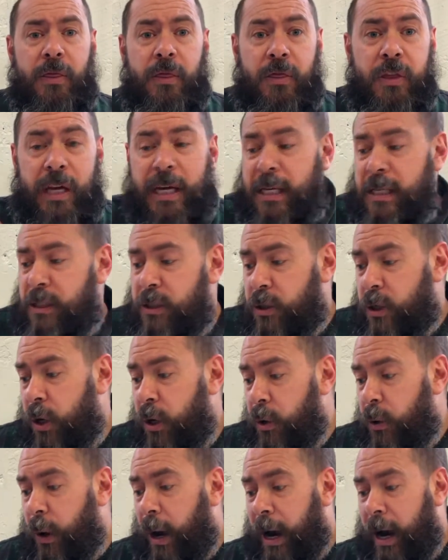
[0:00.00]
these
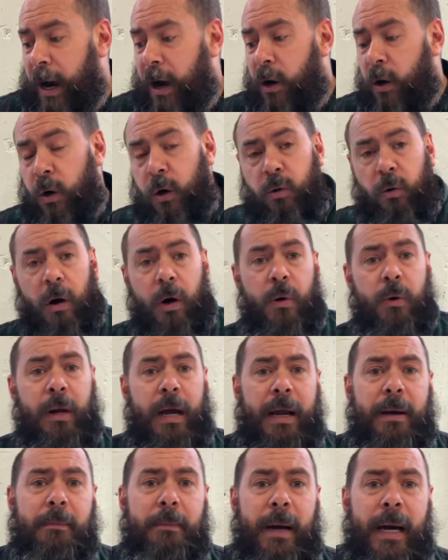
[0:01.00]
two are grown
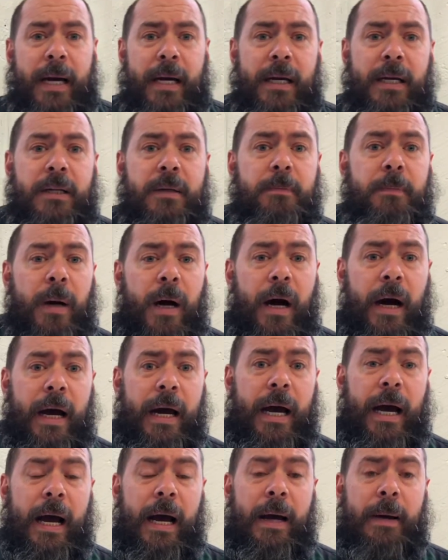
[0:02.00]
and made
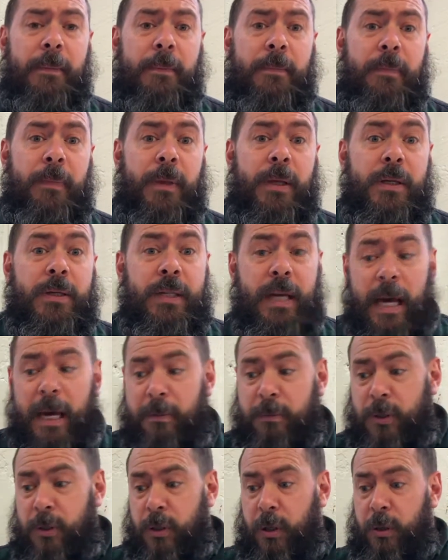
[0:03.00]
by
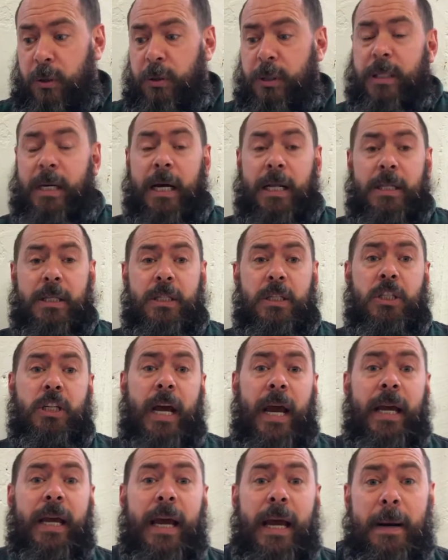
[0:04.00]
Sam's two sons,
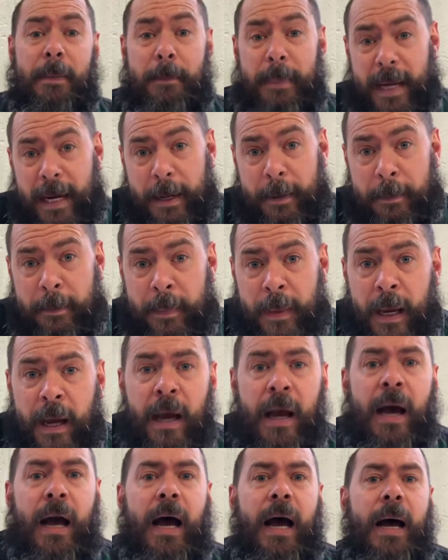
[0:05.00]
Jack and Ben.
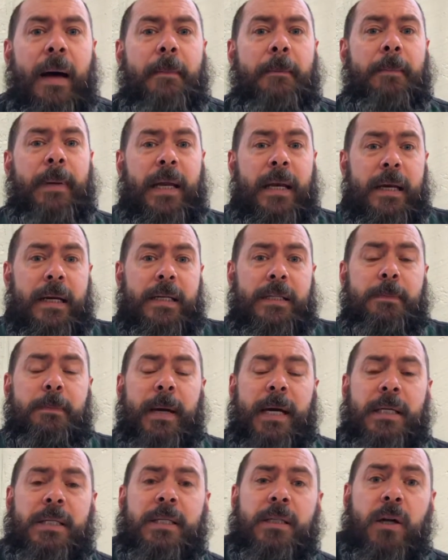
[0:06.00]
Ben is
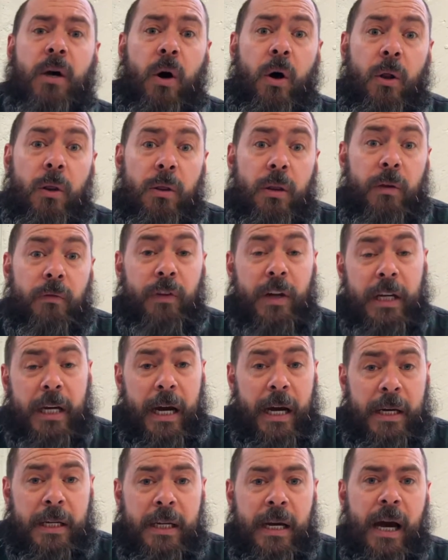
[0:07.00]
based on the
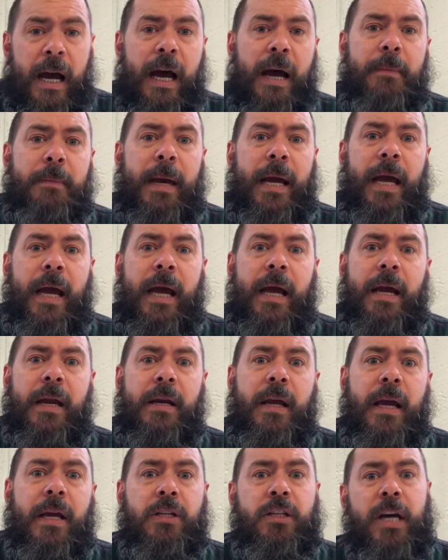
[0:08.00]
vineyard,
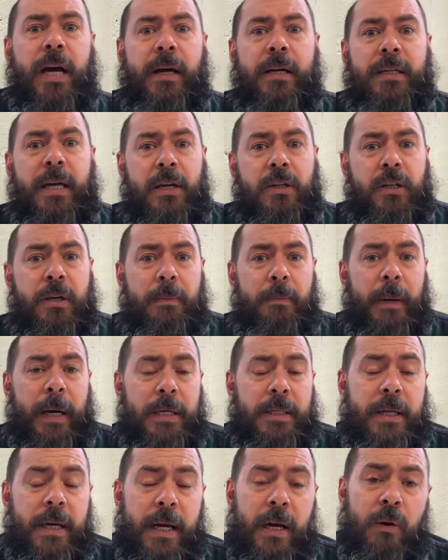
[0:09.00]
and Jack's actually
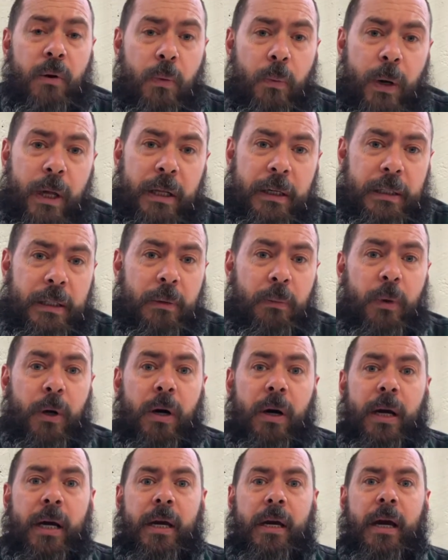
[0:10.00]
based here in Wellington,
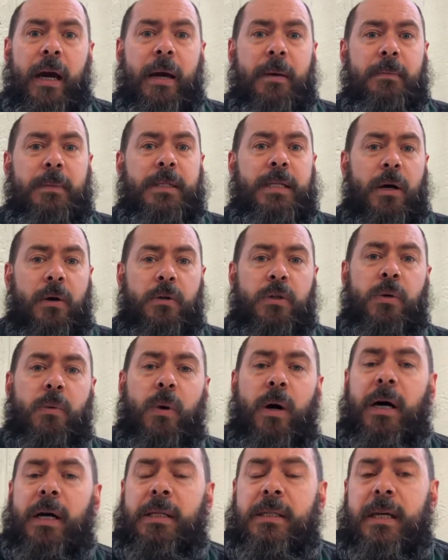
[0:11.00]
where he sells the
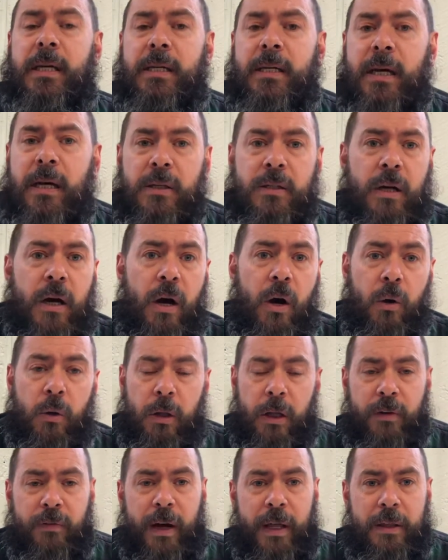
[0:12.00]
wines and does a whole
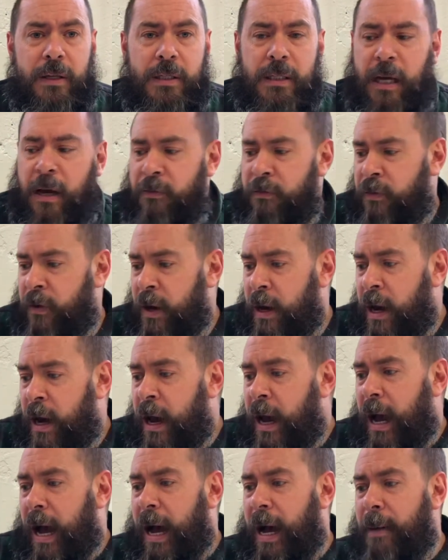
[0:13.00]
lot of other stuff.
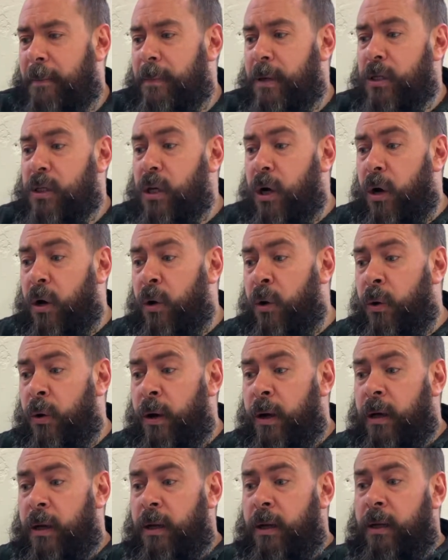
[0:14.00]

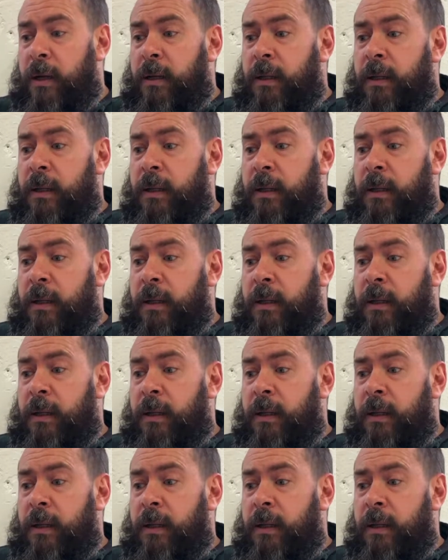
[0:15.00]
So